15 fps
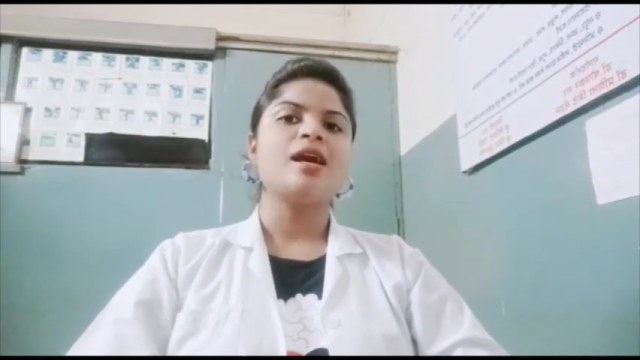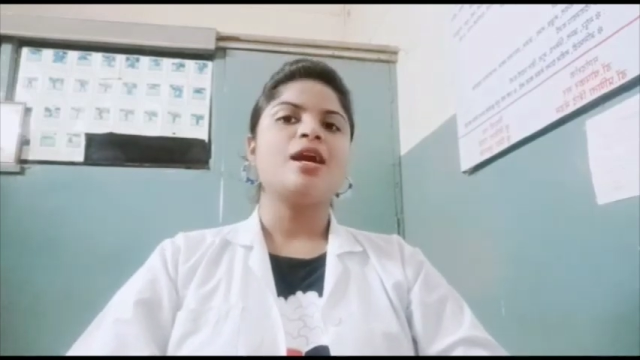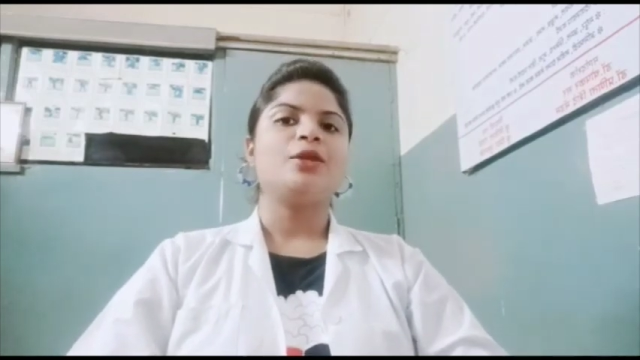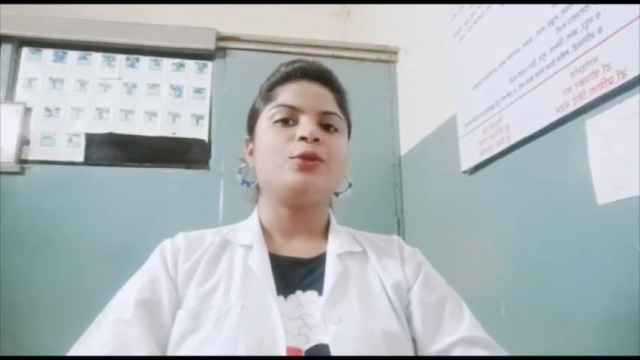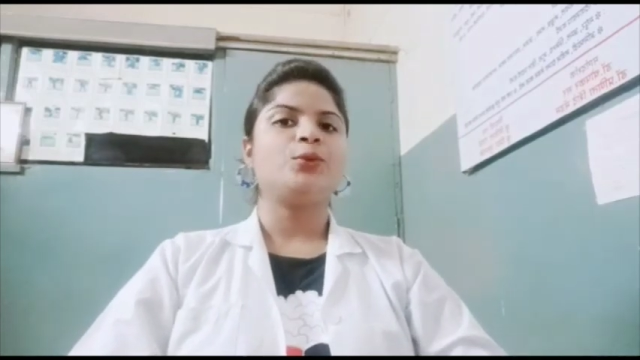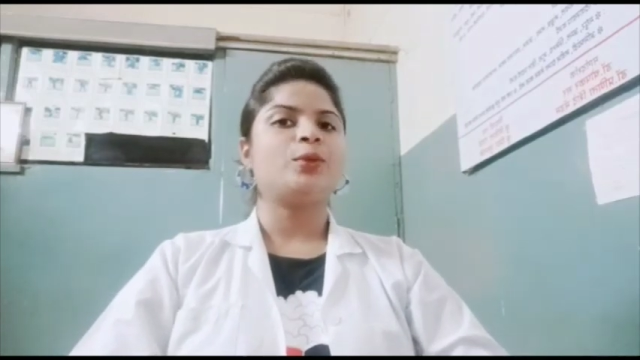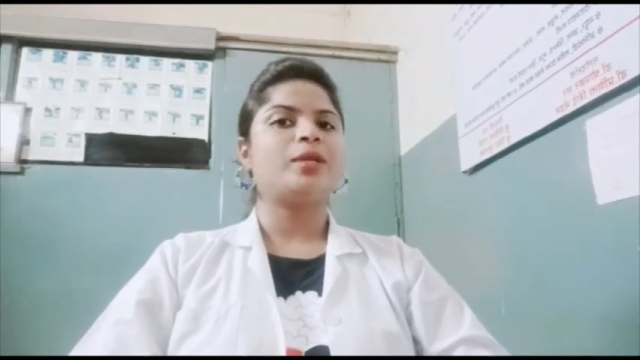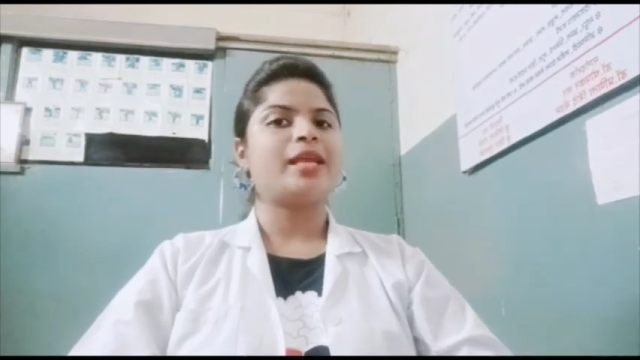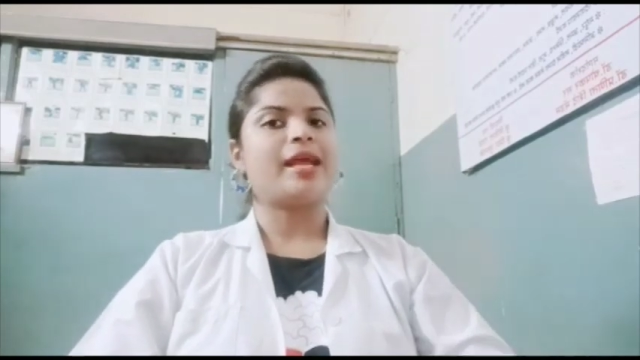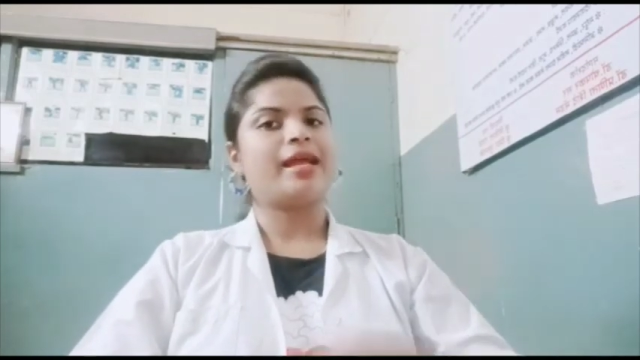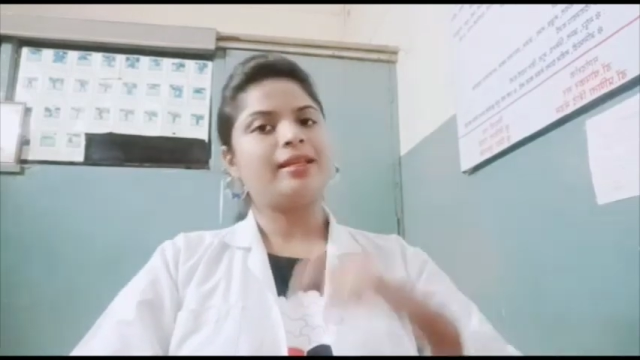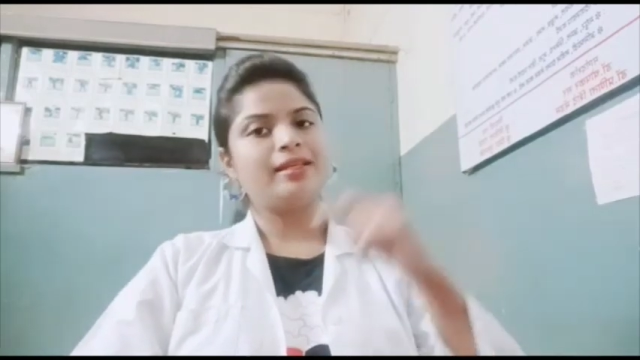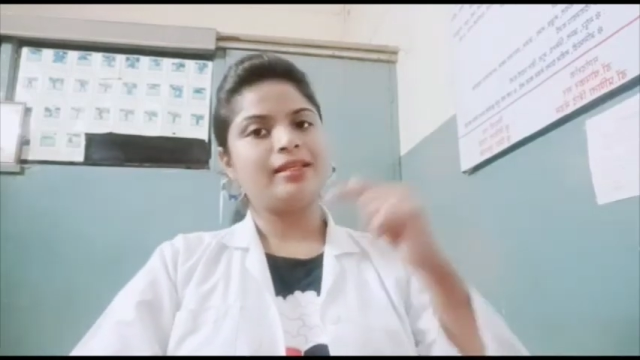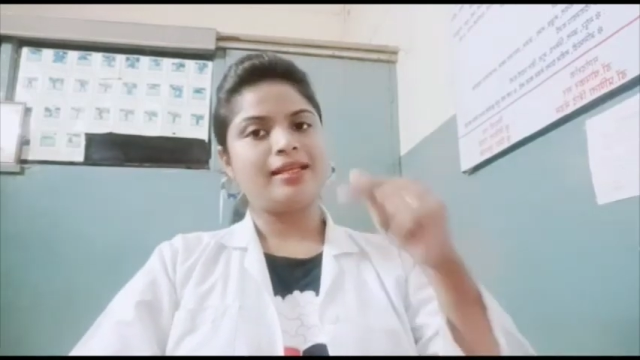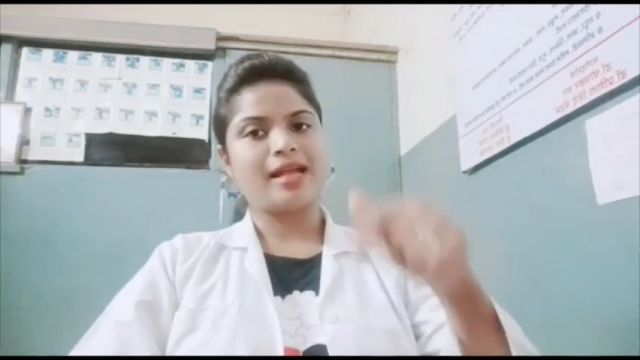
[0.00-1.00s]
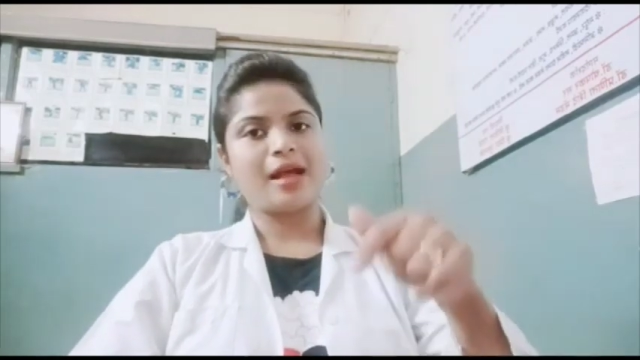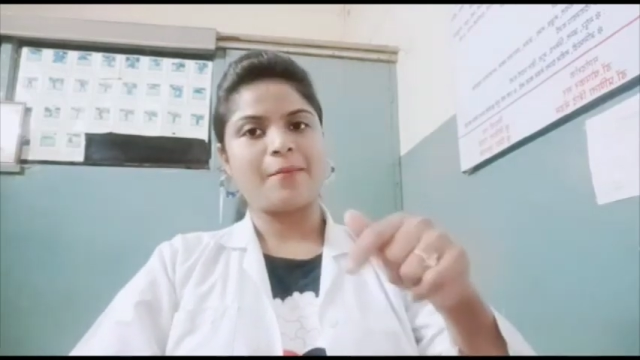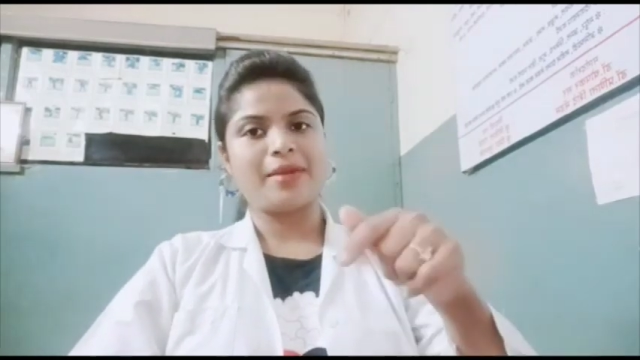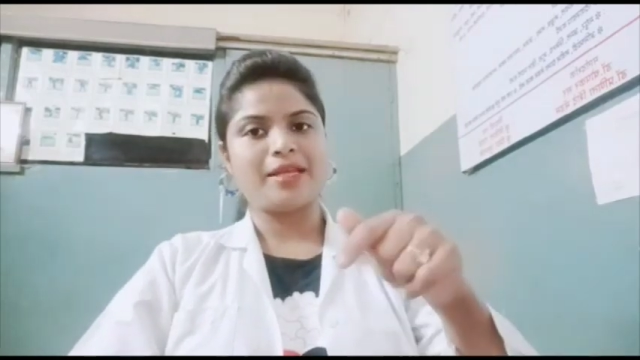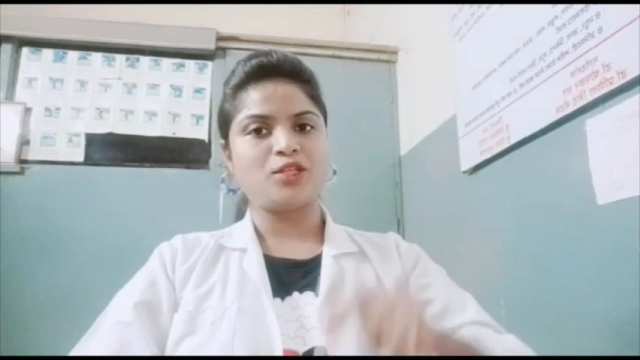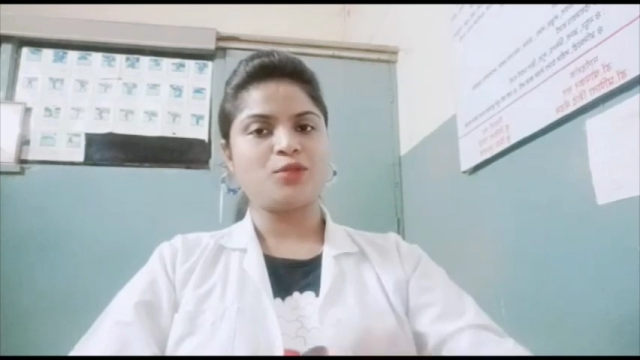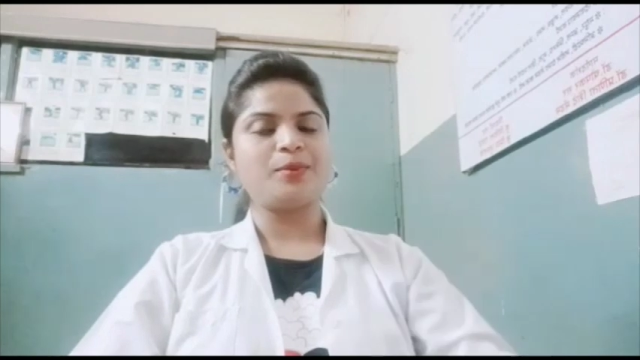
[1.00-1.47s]
you can
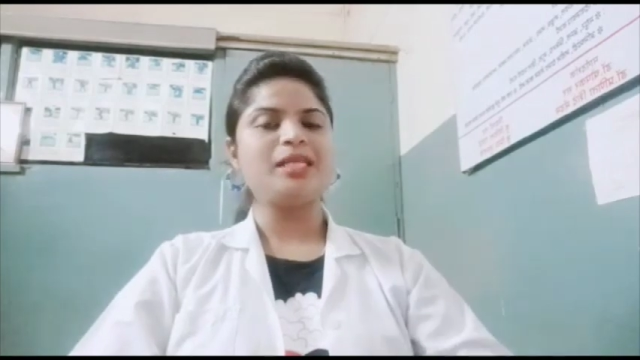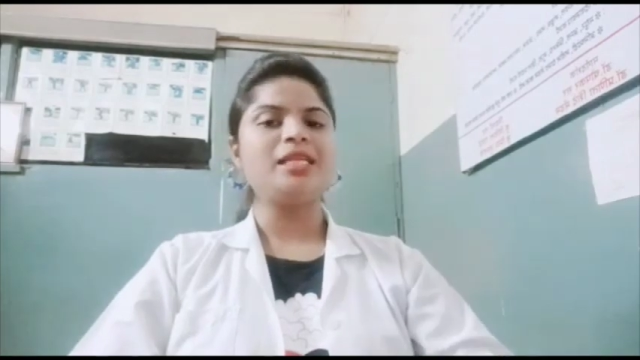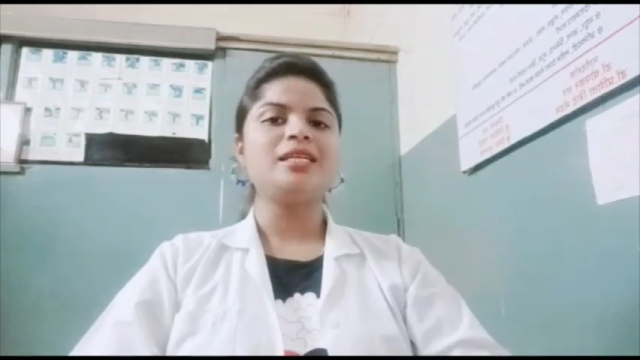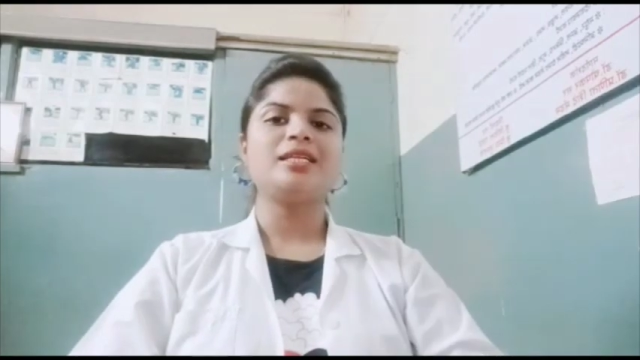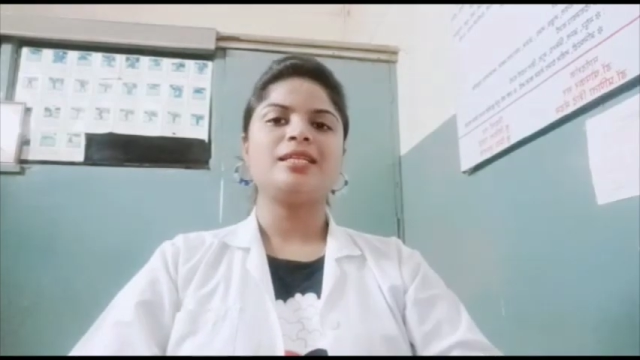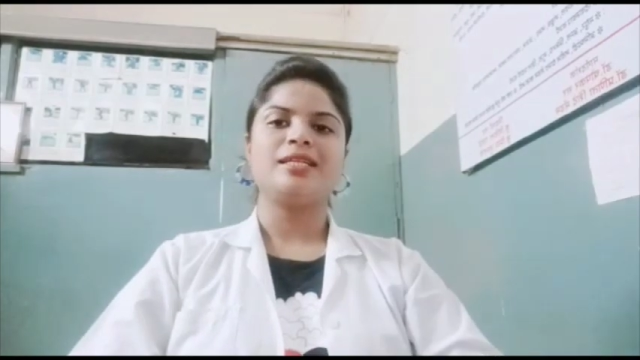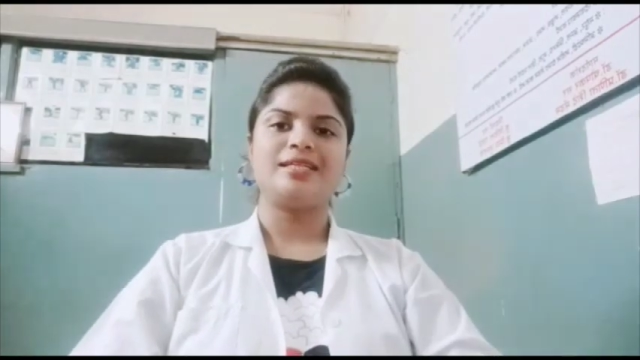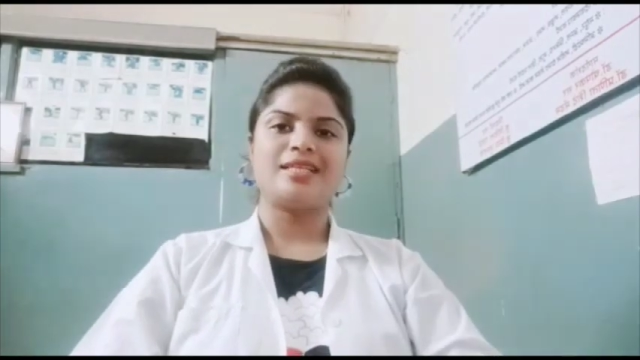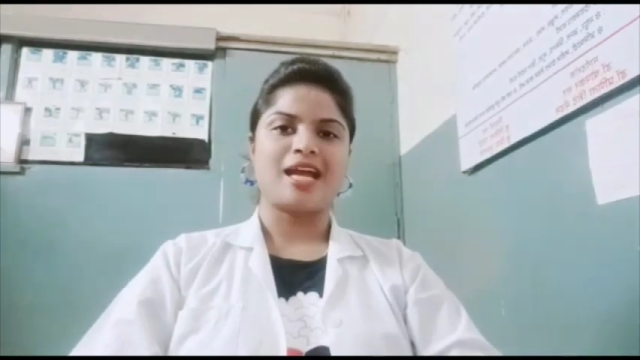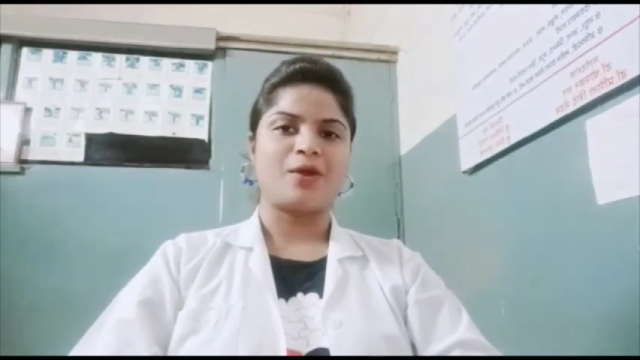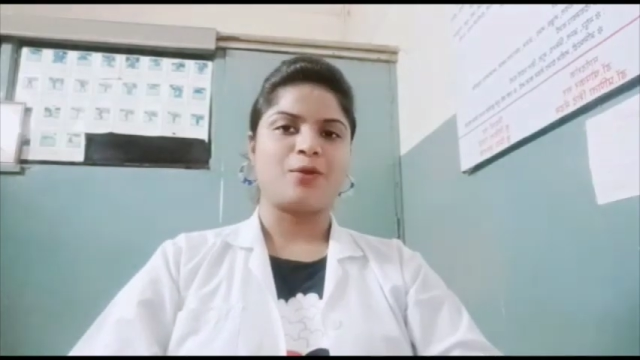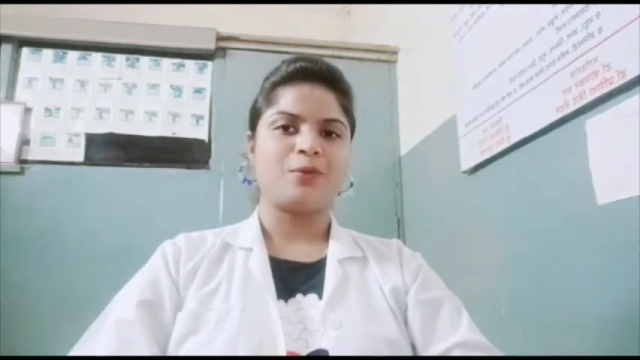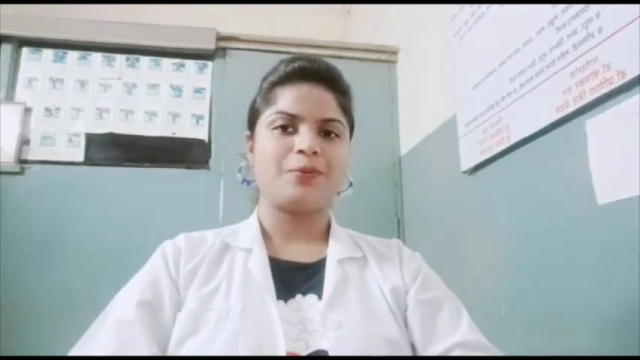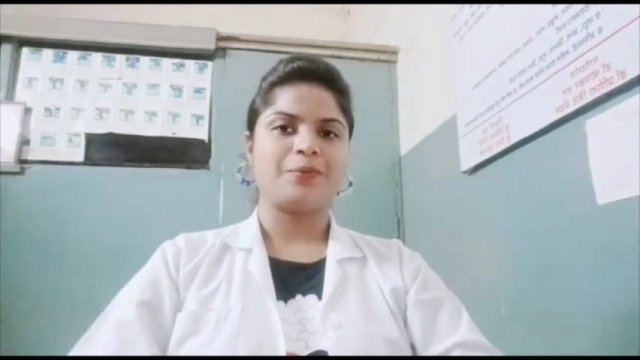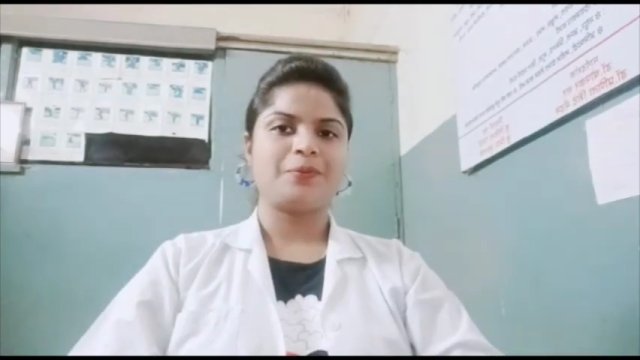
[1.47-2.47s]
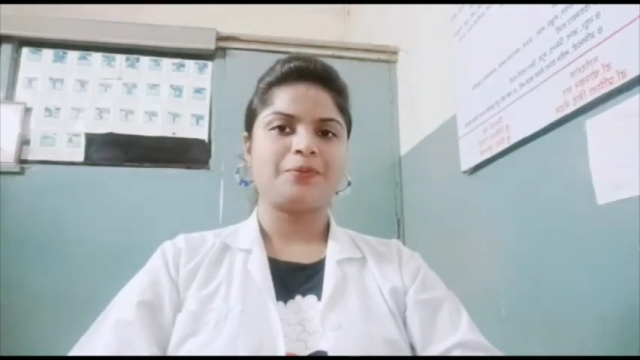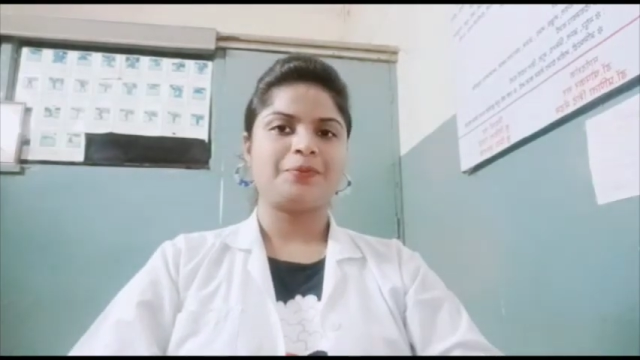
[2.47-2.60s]
comment me down,